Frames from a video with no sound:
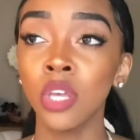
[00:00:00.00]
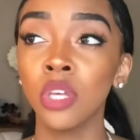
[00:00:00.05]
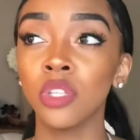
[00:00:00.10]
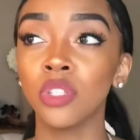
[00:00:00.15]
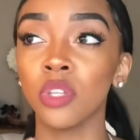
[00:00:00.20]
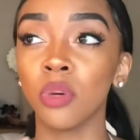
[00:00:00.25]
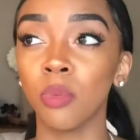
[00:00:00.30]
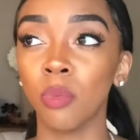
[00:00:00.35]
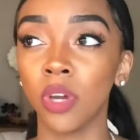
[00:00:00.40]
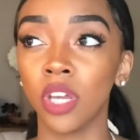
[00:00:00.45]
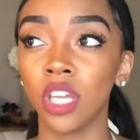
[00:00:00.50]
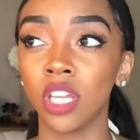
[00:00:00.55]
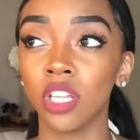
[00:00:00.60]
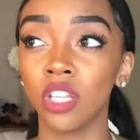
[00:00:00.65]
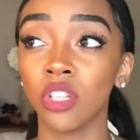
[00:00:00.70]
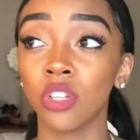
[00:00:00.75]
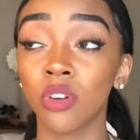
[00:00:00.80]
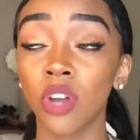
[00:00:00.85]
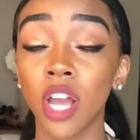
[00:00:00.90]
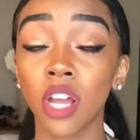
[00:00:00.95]
So when
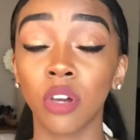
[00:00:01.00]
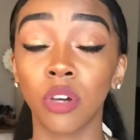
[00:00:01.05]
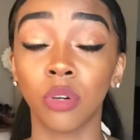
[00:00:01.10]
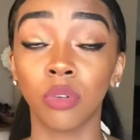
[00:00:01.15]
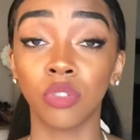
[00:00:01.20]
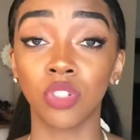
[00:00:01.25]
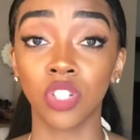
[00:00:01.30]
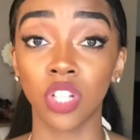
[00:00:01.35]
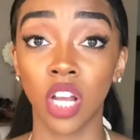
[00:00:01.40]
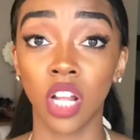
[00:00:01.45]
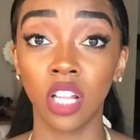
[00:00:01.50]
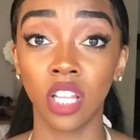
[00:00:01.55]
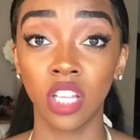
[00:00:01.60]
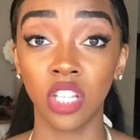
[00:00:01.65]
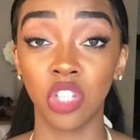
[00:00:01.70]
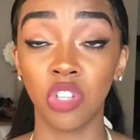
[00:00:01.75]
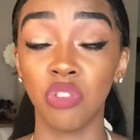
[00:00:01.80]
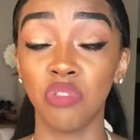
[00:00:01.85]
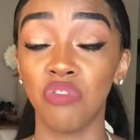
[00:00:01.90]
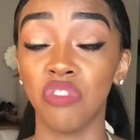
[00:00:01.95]
you're at
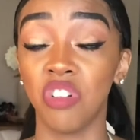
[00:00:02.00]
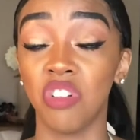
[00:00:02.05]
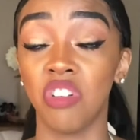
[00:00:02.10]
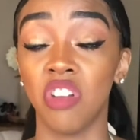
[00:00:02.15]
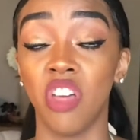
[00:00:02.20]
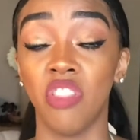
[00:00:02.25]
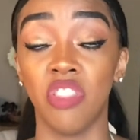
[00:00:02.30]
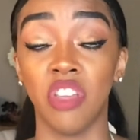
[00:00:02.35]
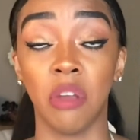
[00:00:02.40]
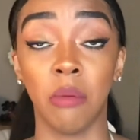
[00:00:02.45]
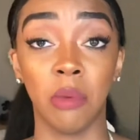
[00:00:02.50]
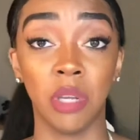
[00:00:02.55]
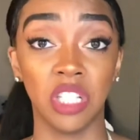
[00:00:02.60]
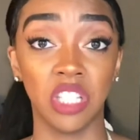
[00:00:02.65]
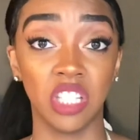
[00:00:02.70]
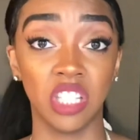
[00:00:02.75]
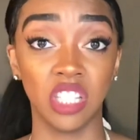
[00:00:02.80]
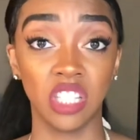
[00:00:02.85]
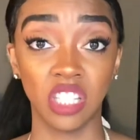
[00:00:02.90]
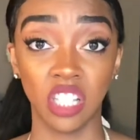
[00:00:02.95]
Coachella, you feel nothing but
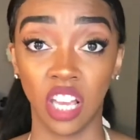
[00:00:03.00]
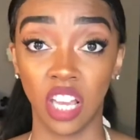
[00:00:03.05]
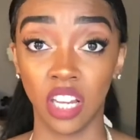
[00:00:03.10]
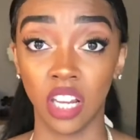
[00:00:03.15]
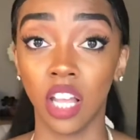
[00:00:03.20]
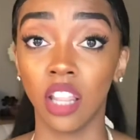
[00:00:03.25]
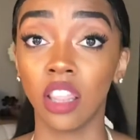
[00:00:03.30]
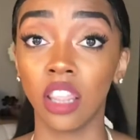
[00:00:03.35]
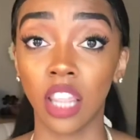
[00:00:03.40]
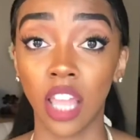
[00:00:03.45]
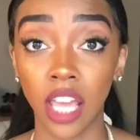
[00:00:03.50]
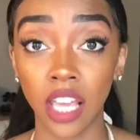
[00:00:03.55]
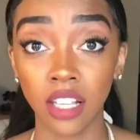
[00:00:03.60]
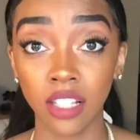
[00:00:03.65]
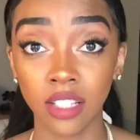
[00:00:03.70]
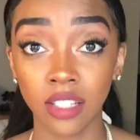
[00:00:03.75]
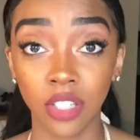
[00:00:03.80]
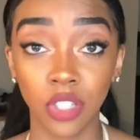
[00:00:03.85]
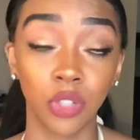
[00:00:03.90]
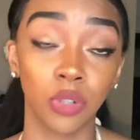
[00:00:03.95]
sun,
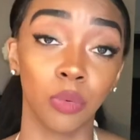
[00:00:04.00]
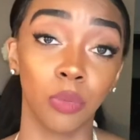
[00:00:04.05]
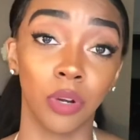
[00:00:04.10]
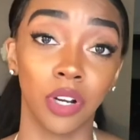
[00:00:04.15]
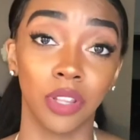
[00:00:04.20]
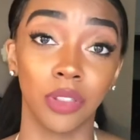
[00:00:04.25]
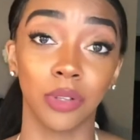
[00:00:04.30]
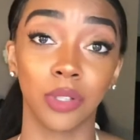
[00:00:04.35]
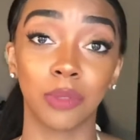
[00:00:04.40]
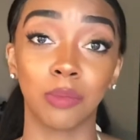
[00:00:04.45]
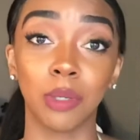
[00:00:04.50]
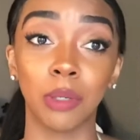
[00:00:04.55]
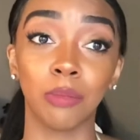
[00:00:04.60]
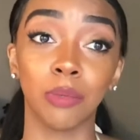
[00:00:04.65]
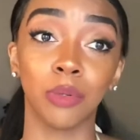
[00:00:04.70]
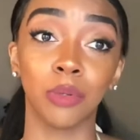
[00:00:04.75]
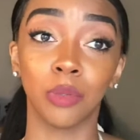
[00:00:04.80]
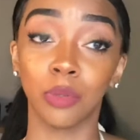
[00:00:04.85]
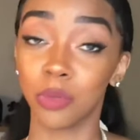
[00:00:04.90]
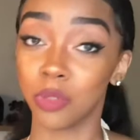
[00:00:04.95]
unless you're one of those
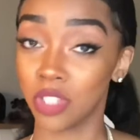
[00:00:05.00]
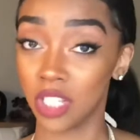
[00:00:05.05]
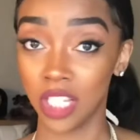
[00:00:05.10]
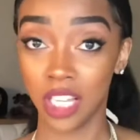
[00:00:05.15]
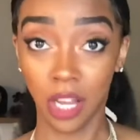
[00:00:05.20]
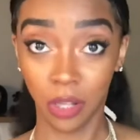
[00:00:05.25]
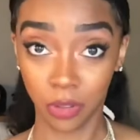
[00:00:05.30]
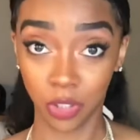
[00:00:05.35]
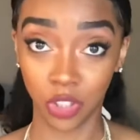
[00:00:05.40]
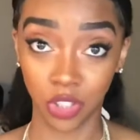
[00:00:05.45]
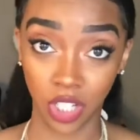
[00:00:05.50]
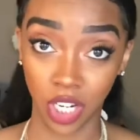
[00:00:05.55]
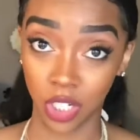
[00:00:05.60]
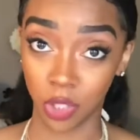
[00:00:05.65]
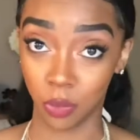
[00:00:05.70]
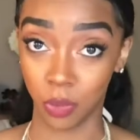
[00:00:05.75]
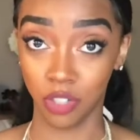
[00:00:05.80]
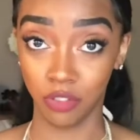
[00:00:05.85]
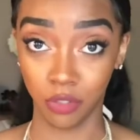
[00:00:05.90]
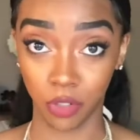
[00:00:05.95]
people who seek out the shade
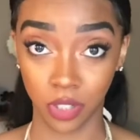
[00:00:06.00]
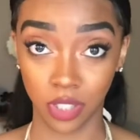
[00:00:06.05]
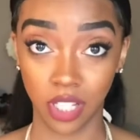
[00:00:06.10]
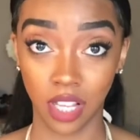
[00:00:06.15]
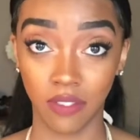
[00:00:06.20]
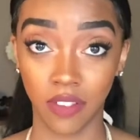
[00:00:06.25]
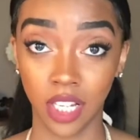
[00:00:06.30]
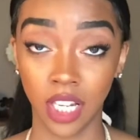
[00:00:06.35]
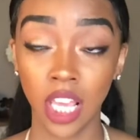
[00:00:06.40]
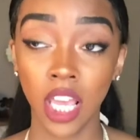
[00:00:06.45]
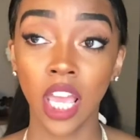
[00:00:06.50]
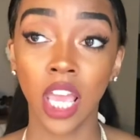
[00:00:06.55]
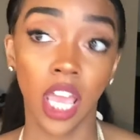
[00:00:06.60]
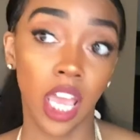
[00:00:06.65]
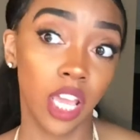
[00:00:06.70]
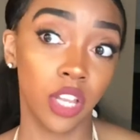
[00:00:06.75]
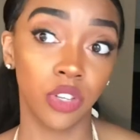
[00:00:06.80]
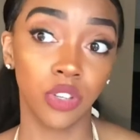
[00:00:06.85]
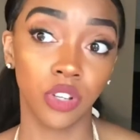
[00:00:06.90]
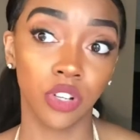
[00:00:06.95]
24/7,
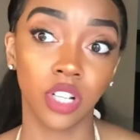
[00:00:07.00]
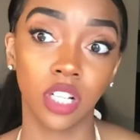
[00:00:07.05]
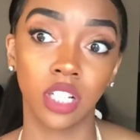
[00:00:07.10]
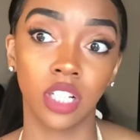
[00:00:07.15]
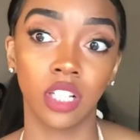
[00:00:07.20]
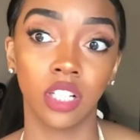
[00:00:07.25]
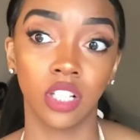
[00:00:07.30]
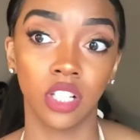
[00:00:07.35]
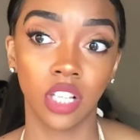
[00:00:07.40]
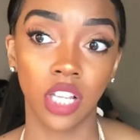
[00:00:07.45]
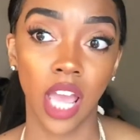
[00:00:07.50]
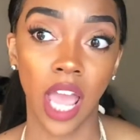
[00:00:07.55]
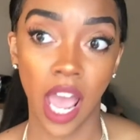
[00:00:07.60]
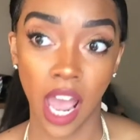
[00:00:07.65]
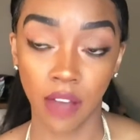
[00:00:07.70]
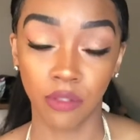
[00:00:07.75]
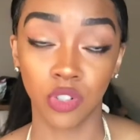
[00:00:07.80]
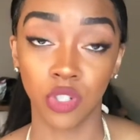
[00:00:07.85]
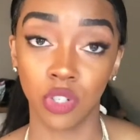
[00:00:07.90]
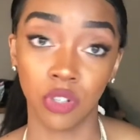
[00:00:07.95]
and you're gonna
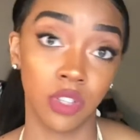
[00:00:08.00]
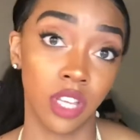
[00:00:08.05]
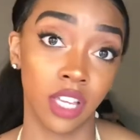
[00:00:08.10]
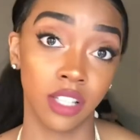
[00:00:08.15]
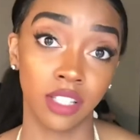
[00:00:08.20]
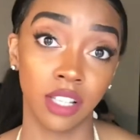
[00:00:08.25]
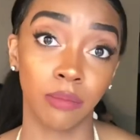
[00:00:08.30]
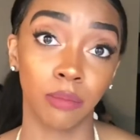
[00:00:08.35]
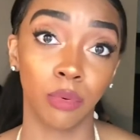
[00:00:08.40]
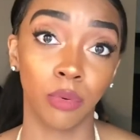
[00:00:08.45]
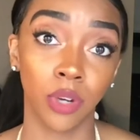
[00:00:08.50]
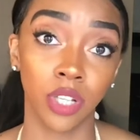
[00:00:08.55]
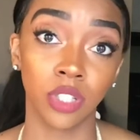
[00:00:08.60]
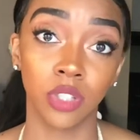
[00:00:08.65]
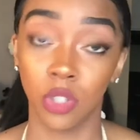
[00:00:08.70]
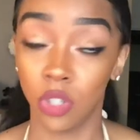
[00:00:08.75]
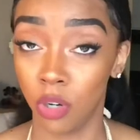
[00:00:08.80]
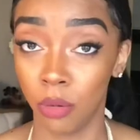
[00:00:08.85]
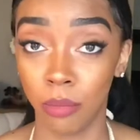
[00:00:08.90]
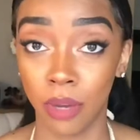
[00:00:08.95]
have to do that at some point
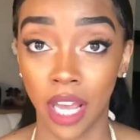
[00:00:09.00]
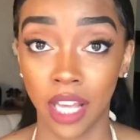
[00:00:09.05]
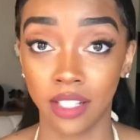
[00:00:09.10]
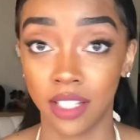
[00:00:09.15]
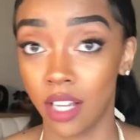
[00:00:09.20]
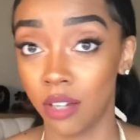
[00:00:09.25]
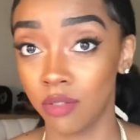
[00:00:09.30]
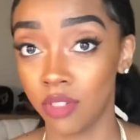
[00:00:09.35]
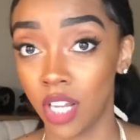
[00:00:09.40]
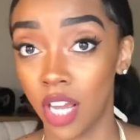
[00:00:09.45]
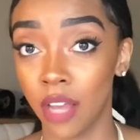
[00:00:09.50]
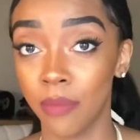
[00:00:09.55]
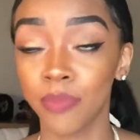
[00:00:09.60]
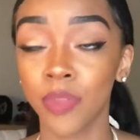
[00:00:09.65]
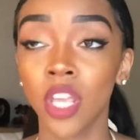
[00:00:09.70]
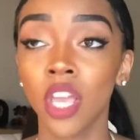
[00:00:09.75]
so you don't pass out and die.